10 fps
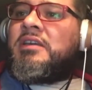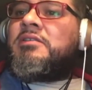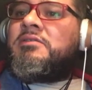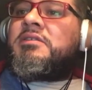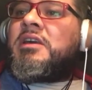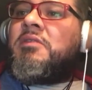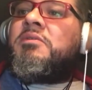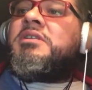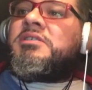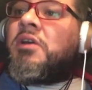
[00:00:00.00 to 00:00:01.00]
take a look
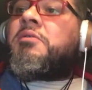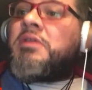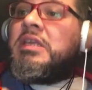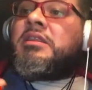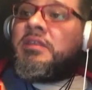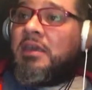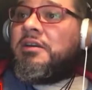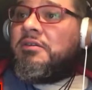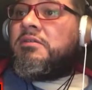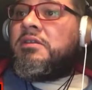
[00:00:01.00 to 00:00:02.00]
at what is already
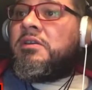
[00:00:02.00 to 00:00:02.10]
there.